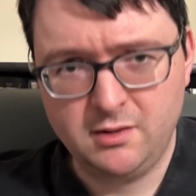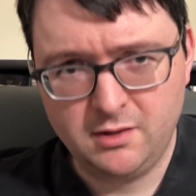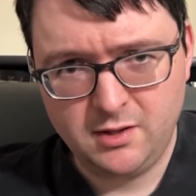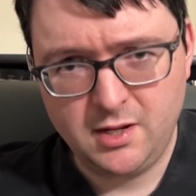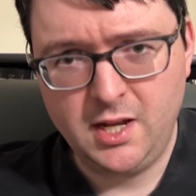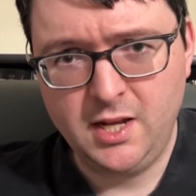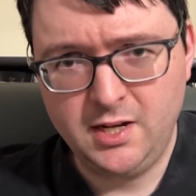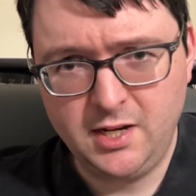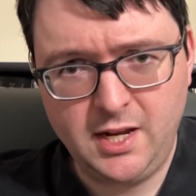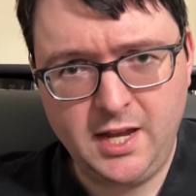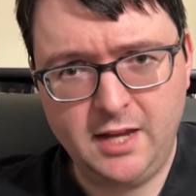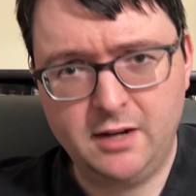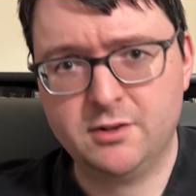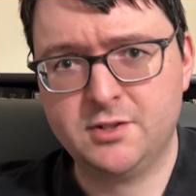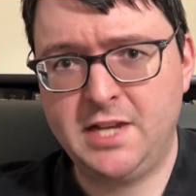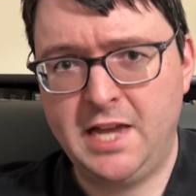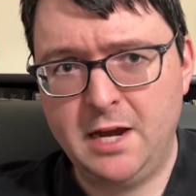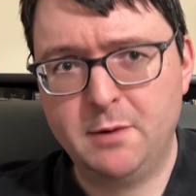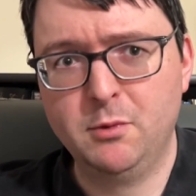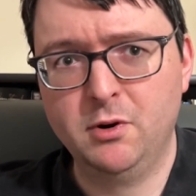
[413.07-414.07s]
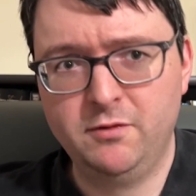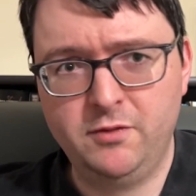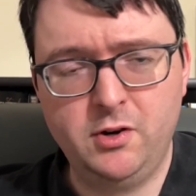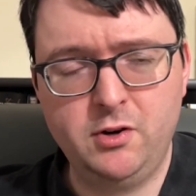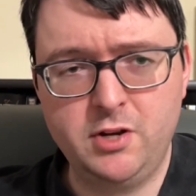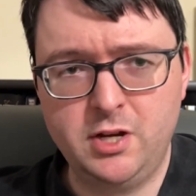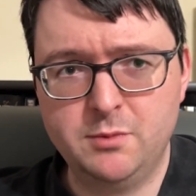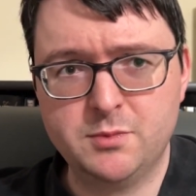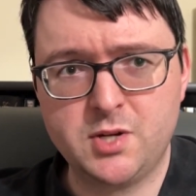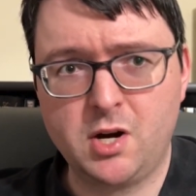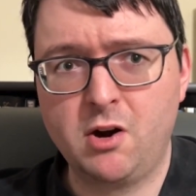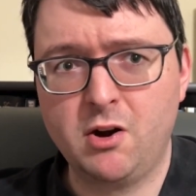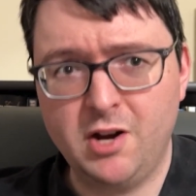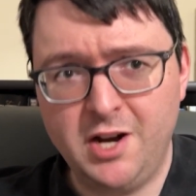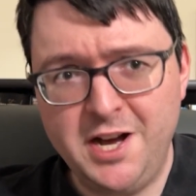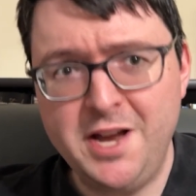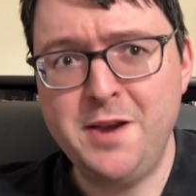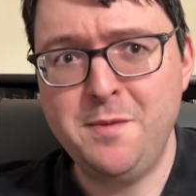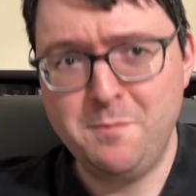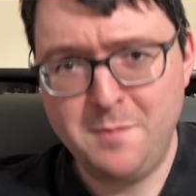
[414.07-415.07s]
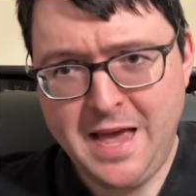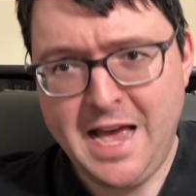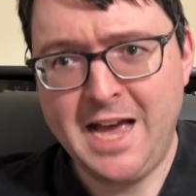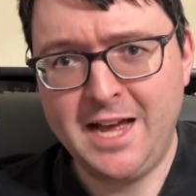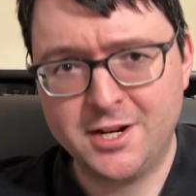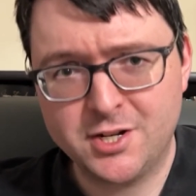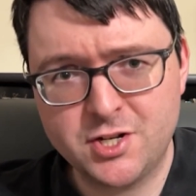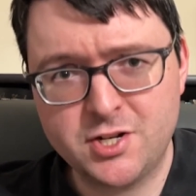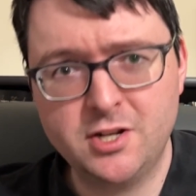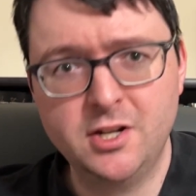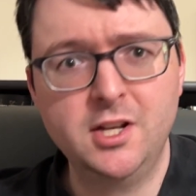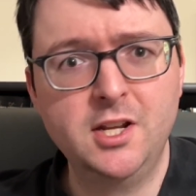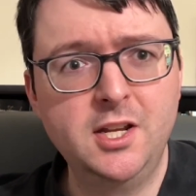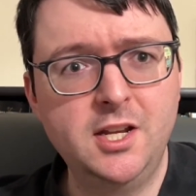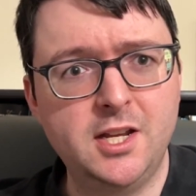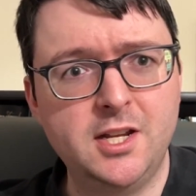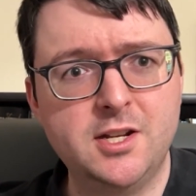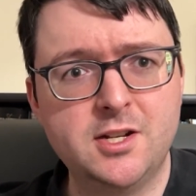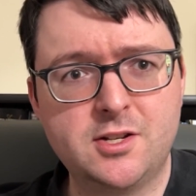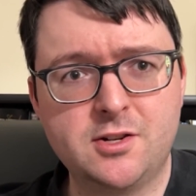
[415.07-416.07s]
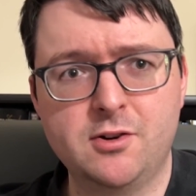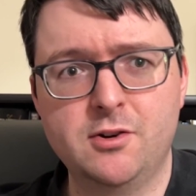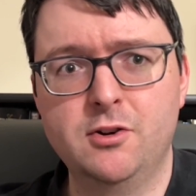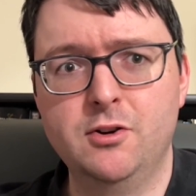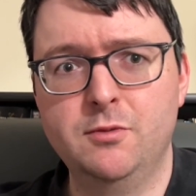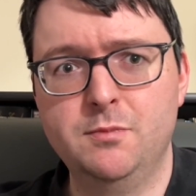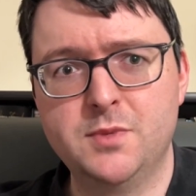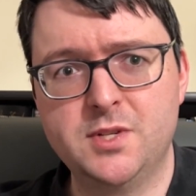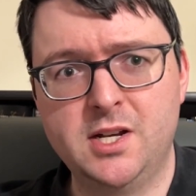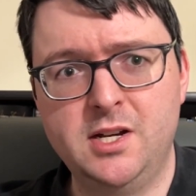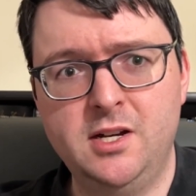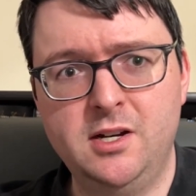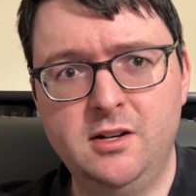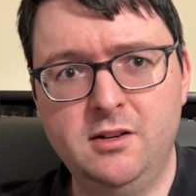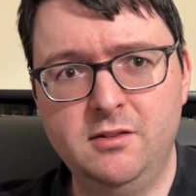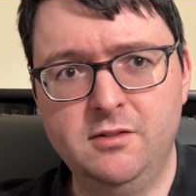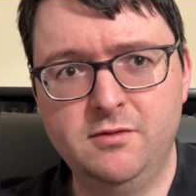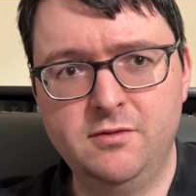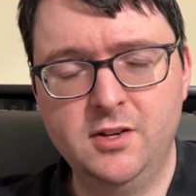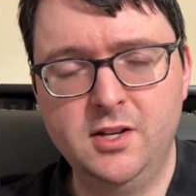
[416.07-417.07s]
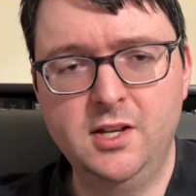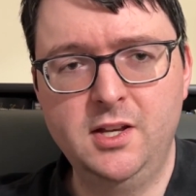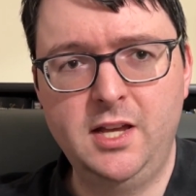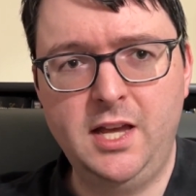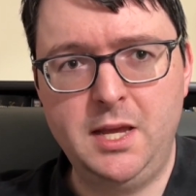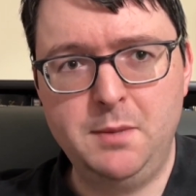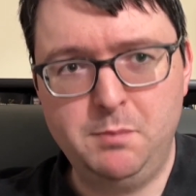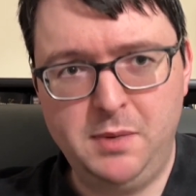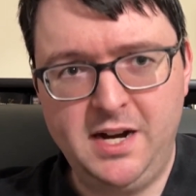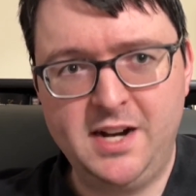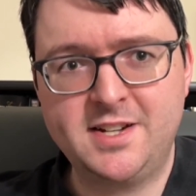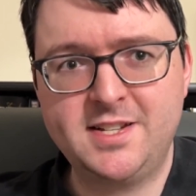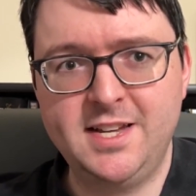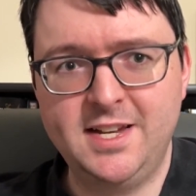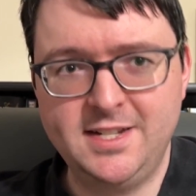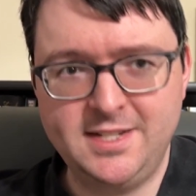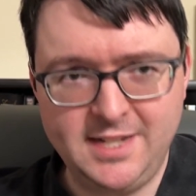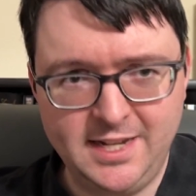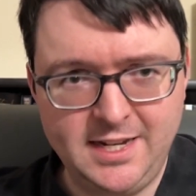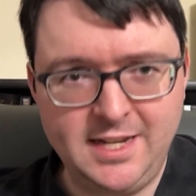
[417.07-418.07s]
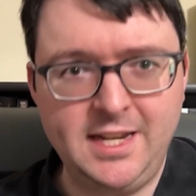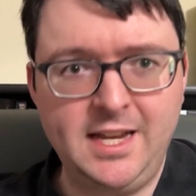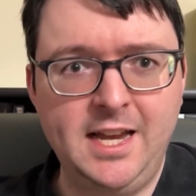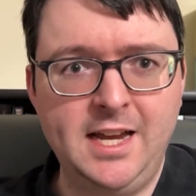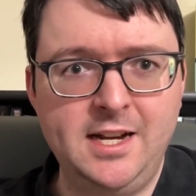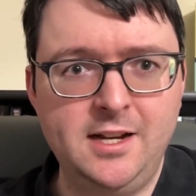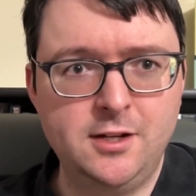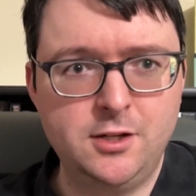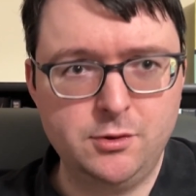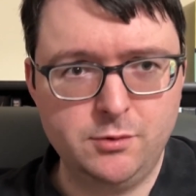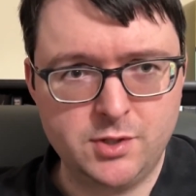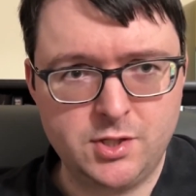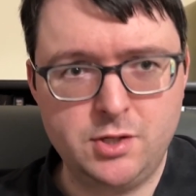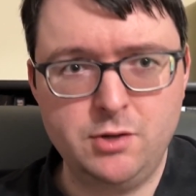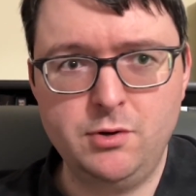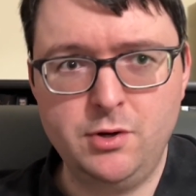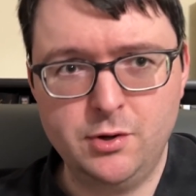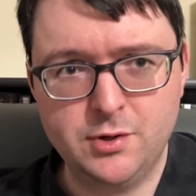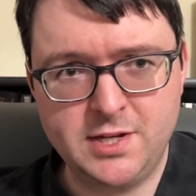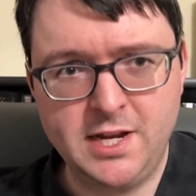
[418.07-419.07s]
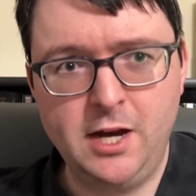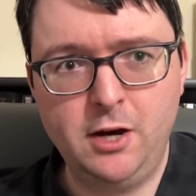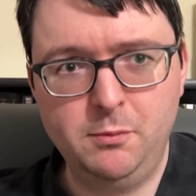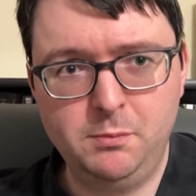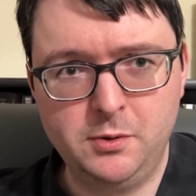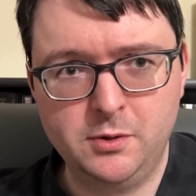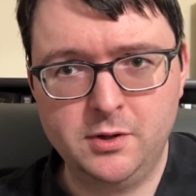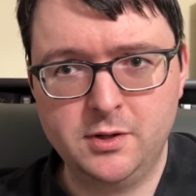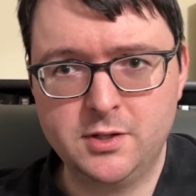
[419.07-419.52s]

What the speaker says: the Indicator's Hammer volumes are unmatched in terms of a box set dedicated to a studio's output.